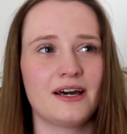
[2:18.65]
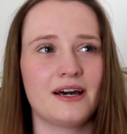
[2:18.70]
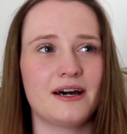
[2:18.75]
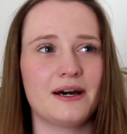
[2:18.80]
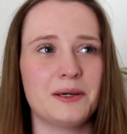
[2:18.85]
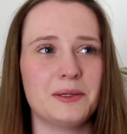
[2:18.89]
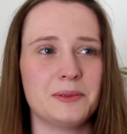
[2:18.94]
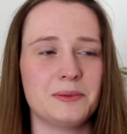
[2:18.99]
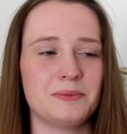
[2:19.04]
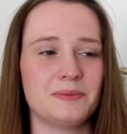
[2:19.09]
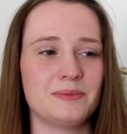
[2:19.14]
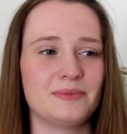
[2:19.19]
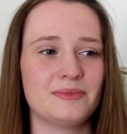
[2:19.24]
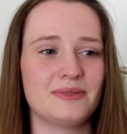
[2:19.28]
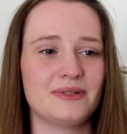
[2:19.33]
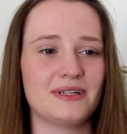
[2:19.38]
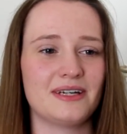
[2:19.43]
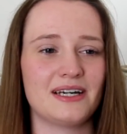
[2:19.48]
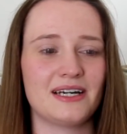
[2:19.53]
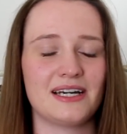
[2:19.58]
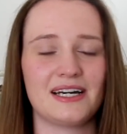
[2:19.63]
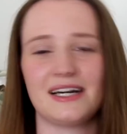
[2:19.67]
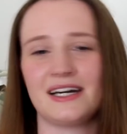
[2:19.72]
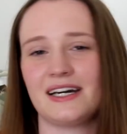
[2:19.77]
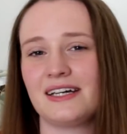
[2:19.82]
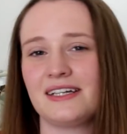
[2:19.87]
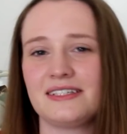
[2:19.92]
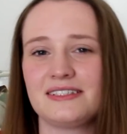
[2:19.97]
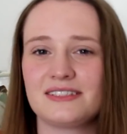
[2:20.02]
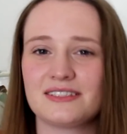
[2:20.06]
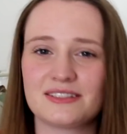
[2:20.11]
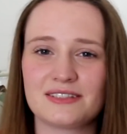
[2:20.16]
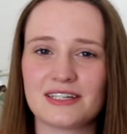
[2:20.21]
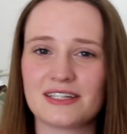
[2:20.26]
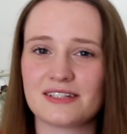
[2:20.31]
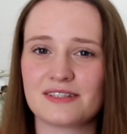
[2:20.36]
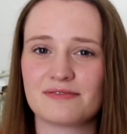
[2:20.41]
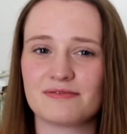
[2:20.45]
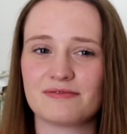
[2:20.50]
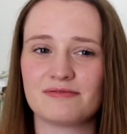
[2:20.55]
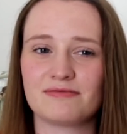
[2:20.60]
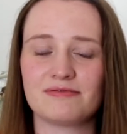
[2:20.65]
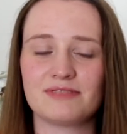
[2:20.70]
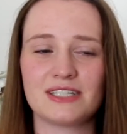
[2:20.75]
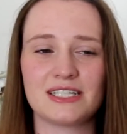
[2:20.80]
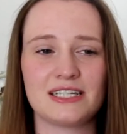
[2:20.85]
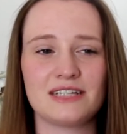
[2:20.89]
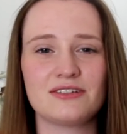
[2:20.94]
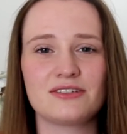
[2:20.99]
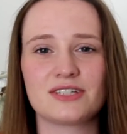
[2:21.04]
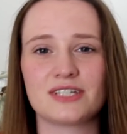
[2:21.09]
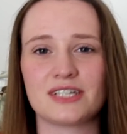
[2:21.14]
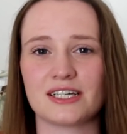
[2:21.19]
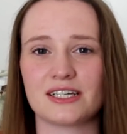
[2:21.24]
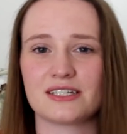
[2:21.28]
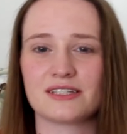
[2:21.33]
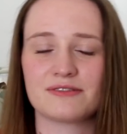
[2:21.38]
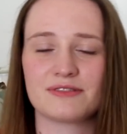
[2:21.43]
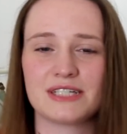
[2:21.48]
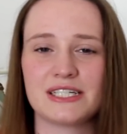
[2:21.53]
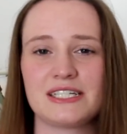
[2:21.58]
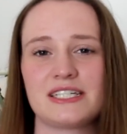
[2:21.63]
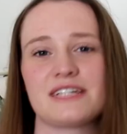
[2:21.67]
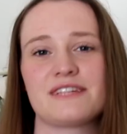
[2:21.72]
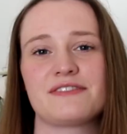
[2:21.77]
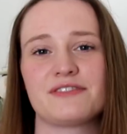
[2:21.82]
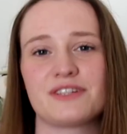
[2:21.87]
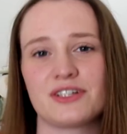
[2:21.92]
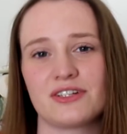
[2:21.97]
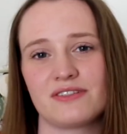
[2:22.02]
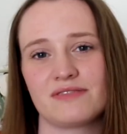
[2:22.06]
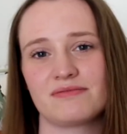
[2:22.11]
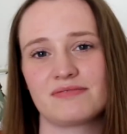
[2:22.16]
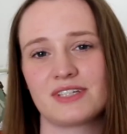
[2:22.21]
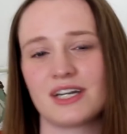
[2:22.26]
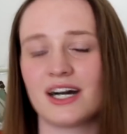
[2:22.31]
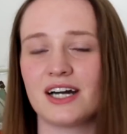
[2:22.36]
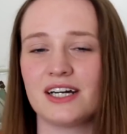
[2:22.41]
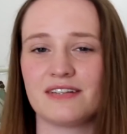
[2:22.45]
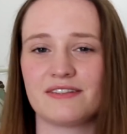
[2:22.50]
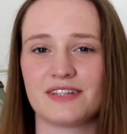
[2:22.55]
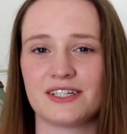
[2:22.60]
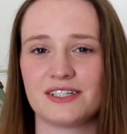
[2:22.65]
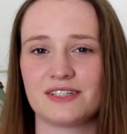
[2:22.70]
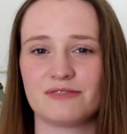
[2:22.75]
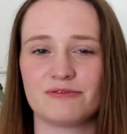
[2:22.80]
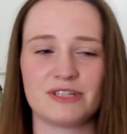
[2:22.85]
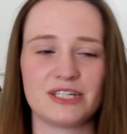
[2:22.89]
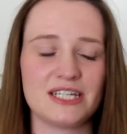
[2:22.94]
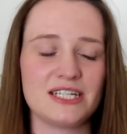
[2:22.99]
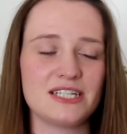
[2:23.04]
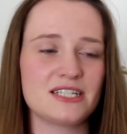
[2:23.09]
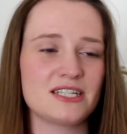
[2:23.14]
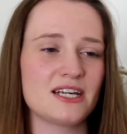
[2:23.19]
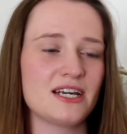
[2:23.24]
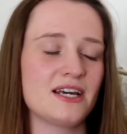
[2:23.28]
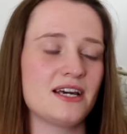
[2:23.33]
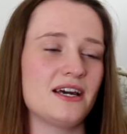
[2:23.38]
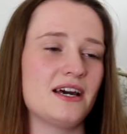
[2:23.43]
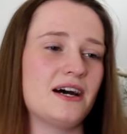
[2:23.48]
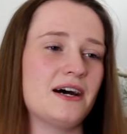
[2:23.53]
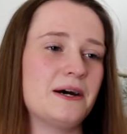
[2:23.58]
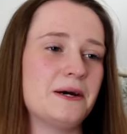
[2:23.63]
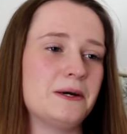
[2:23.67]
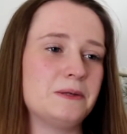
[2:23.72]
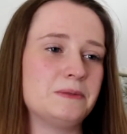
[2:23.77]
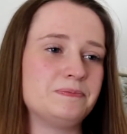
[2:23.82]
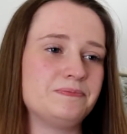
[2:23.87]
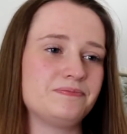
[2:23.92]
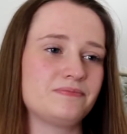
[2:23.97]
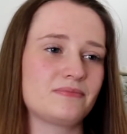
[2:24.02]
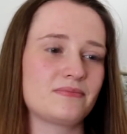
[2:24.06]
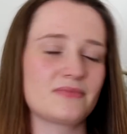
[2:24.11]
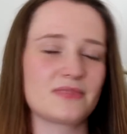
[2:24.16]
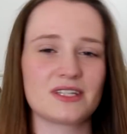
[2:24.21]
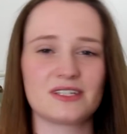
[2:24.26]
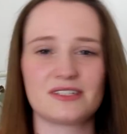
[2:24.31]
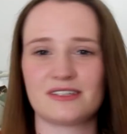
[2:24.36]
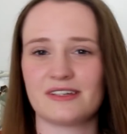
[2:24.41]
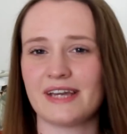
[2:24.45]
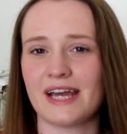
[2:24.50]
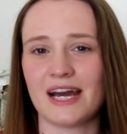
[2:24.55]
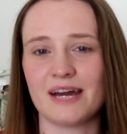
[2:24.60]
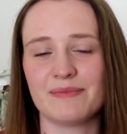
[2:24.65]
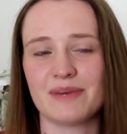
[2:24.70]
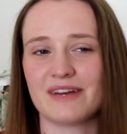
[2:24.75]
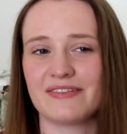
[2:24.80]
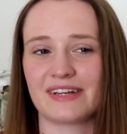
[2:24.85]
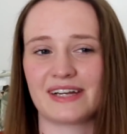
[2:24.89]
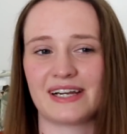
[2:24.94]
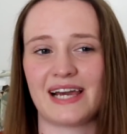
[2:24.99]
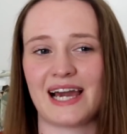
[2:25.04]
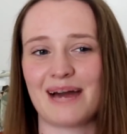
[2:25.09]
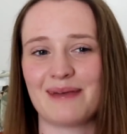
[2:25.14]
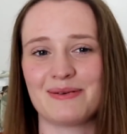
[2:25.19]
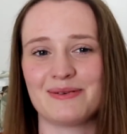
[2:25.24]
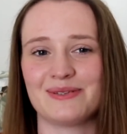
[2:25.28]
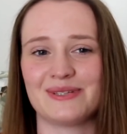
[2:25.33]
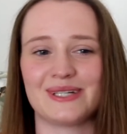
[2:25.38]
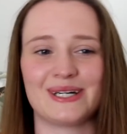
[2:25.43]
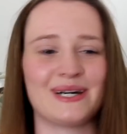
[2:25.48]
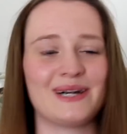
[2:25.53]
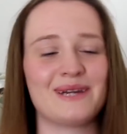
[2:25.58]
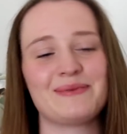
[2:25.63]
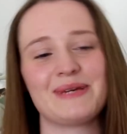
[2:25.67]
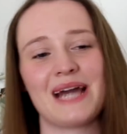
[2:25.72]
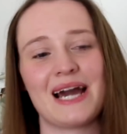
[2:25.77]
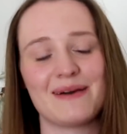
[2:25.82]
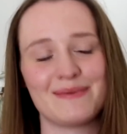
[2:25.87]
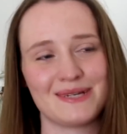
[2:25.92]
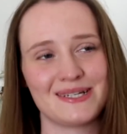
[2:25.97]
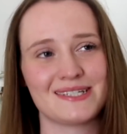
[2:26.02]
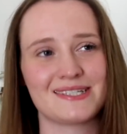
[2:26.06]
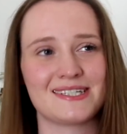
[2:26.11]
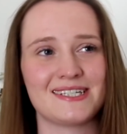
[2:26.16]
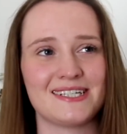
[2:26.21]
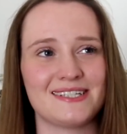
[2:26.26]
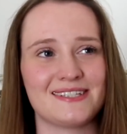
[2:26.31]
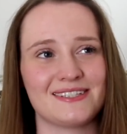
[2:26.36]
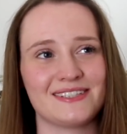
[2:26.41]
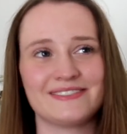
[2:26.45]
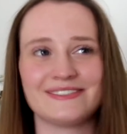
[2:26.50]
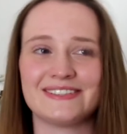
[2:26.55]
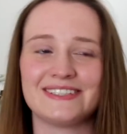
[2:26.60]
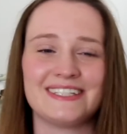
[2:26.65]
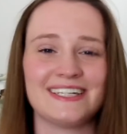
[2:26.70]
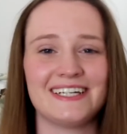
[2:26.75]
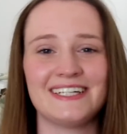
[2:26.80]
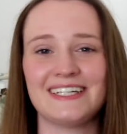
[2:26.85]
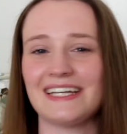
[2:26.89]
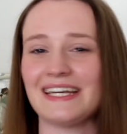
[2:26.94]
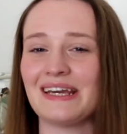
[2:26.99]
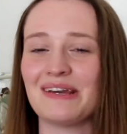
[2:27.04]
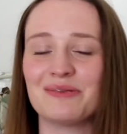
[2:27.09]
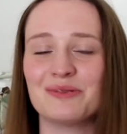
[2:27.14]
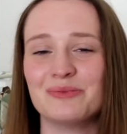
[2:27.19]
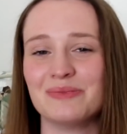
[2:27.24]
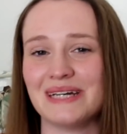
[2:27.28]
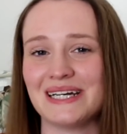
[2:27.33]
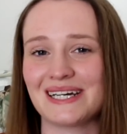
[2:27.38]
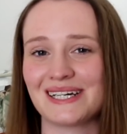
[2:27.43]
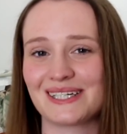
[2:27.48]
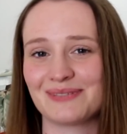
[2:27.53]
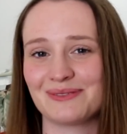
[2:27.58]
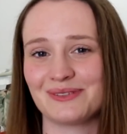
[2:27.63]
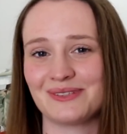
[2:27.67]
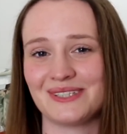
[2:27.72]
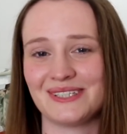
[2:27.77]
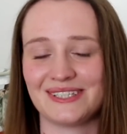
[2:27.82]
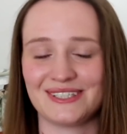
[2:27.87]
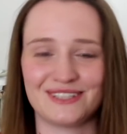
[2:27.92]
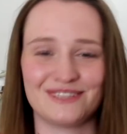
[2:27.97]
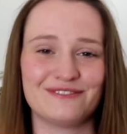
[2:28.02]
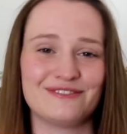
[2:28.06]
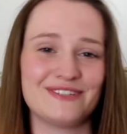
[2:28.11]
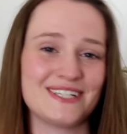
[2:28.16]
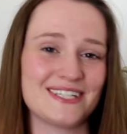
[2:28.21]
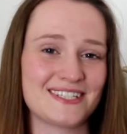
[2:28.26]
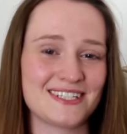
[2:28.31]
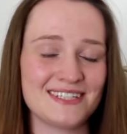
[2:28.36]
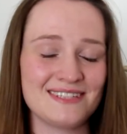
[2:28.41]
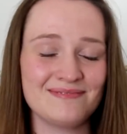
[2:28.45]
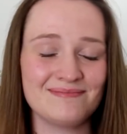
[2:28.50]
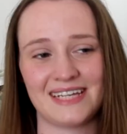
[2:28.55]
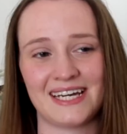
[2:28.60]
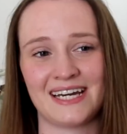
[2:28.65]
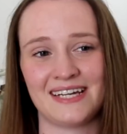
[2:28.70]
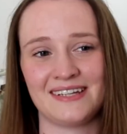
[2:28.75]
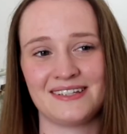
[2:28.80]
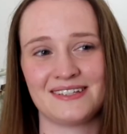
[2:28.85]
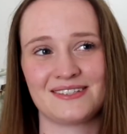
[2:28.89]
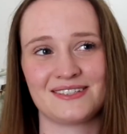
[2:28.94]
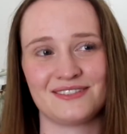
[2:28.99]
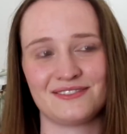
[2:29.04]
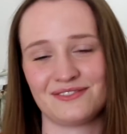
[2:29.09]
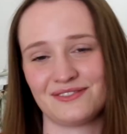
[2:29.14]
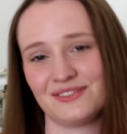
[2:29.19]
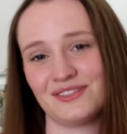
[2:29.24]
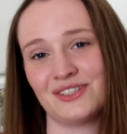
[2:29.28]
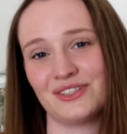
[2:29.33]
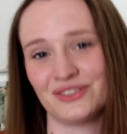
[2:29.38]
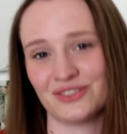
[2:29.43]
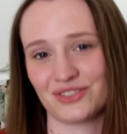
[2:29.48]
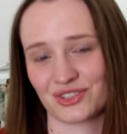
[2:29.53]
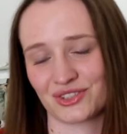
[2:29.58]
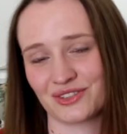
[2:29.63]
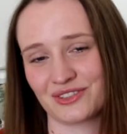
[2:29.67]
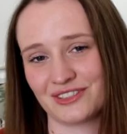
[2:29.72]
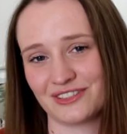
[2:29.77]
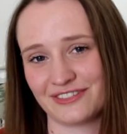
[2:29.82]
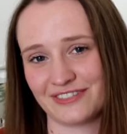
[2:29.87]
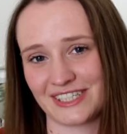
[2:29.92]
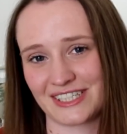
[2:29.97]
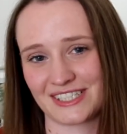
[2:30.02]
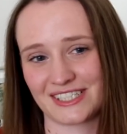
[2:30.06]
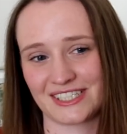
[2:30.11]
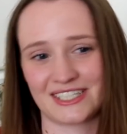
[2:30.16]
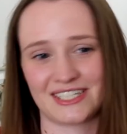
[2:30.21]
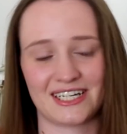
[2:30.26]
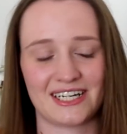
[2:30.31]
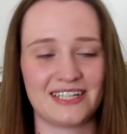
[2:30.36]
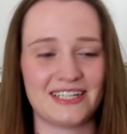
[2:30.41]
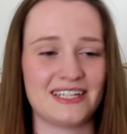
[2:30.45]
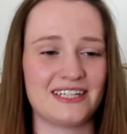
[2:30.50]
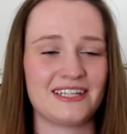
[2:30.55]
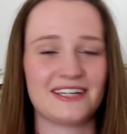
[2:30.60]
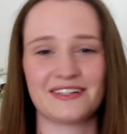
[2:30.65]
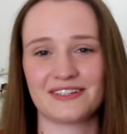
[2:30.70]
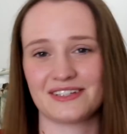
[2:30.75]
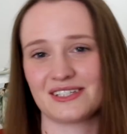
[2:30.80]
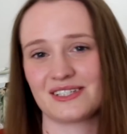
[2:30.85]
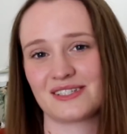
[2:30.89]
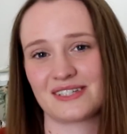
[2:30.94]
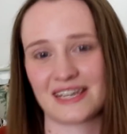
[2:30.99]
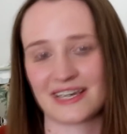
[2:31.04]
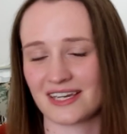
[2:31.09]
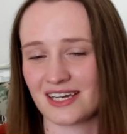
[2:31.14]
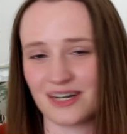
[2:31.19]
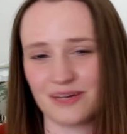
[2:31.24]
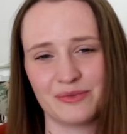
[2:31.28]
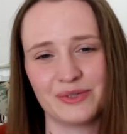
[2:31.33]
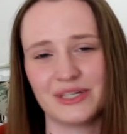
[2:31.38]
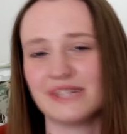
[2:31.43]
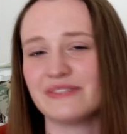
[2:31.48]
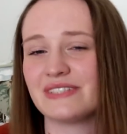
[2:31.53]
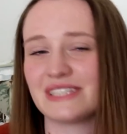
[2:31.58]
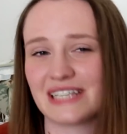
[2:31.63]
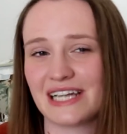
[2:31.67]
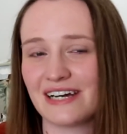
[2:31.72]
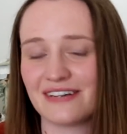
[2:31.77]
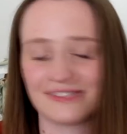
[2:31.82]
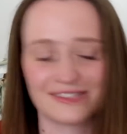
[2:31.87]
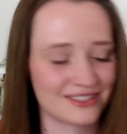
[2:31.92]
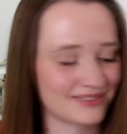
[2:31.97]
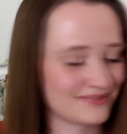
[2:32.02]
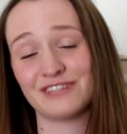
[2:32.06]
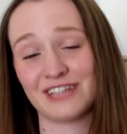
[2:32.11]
Um, and it's just, it's really interesting. It's a really different kind of thing to read. Um, so yeah, I'm perfectly happy with that. I'd be happy to see sort of an, an equal mix between the non-fiction and the sort of non-genre fiction and then the others taking up whatever's left.